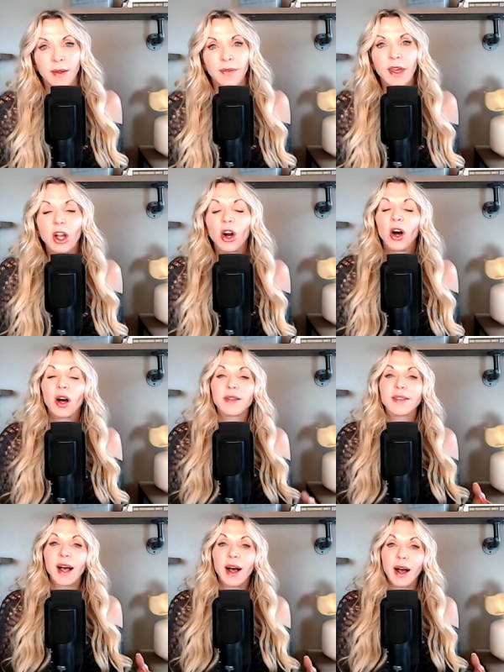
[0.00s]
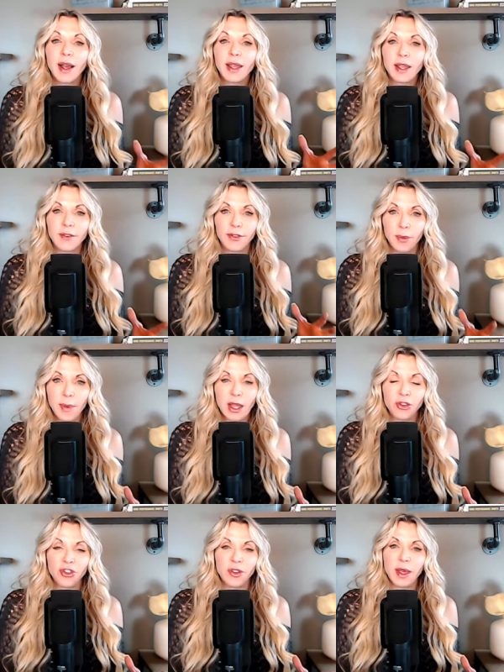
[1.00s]
They cause high
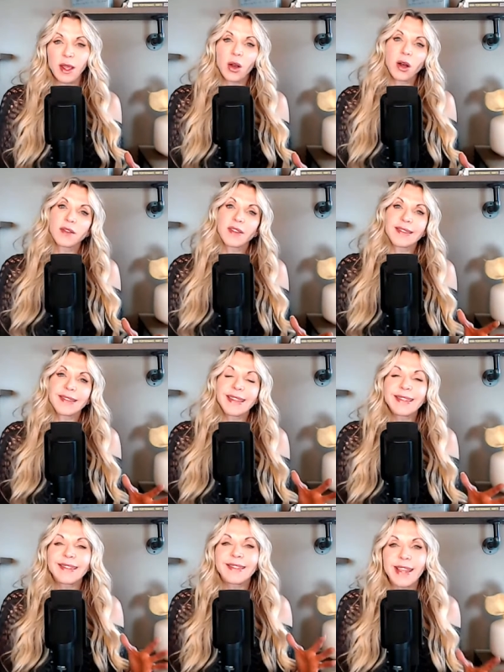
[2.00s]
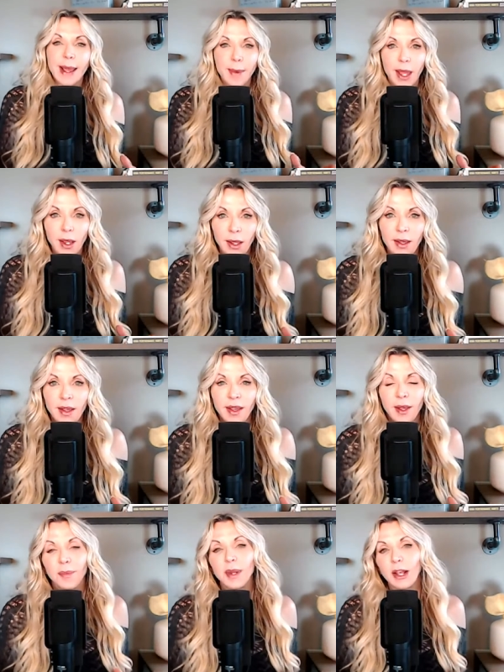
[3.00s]
inflammation. They cause a systemic,
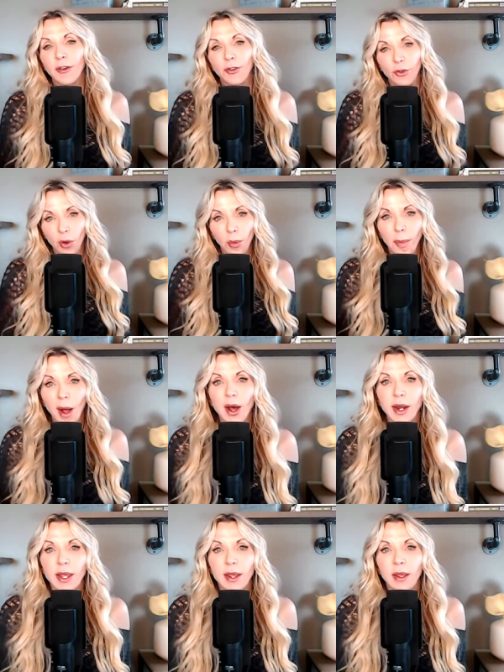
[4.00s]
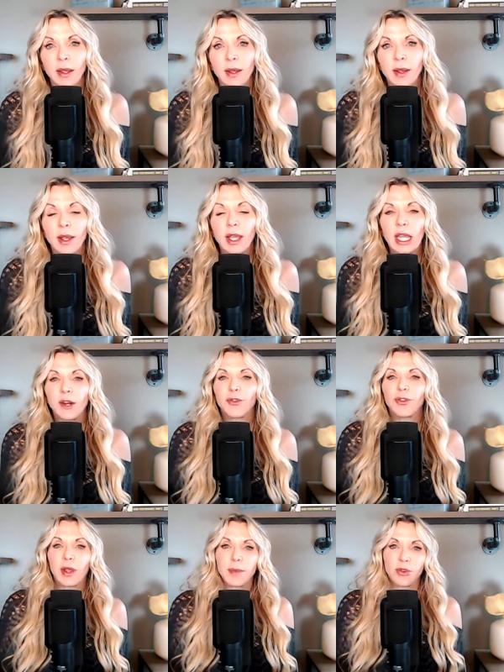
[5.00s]
meaning full body
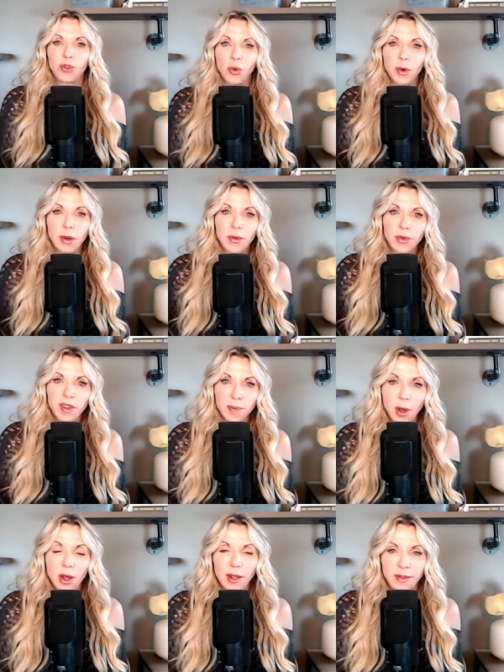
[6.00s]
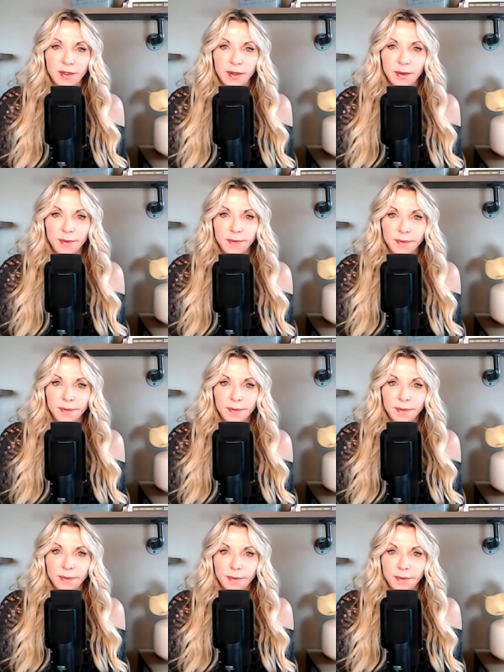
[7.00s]
inflammatory response.
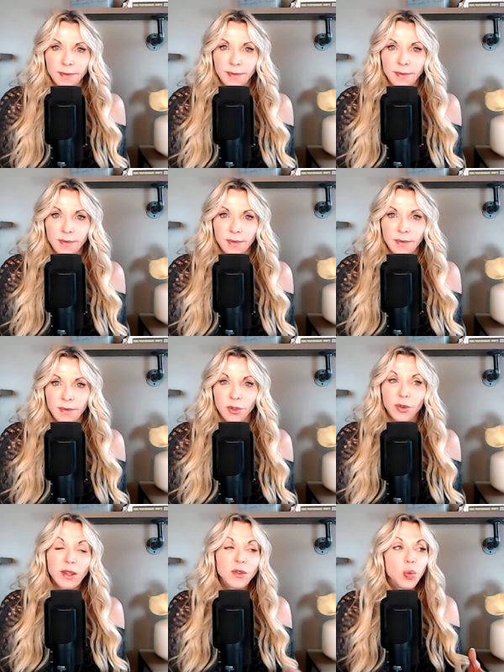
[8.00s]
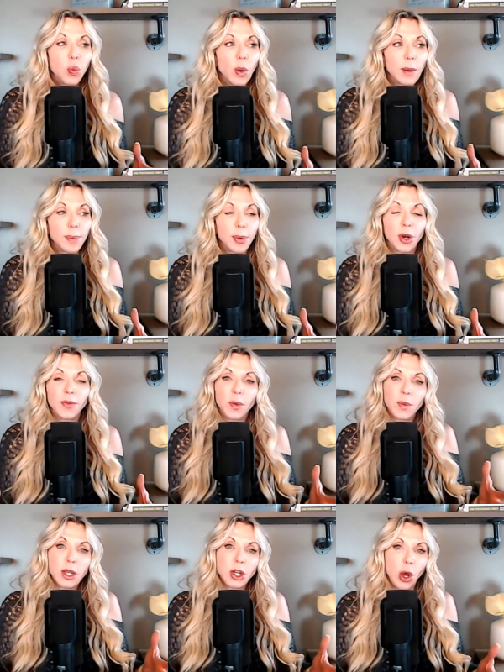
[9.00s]
So that's one part that
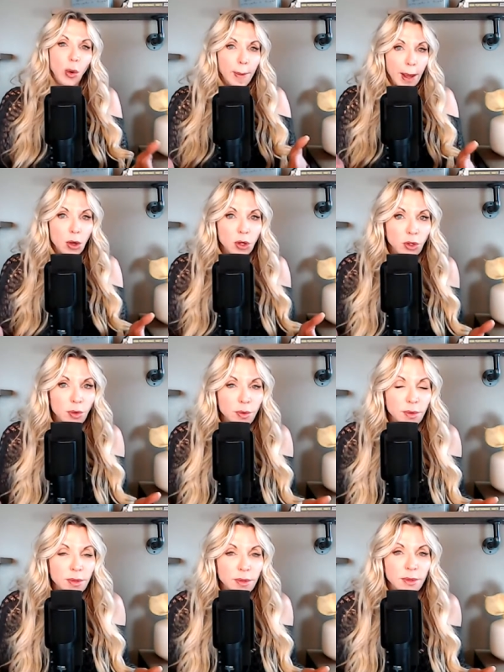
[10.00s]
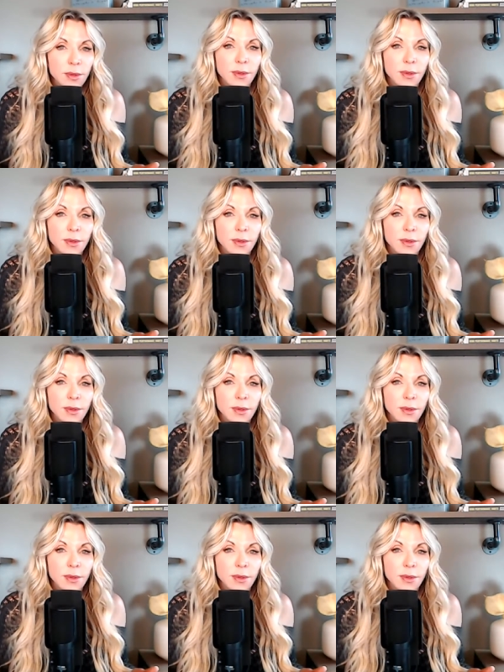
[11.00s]
we know about gluten,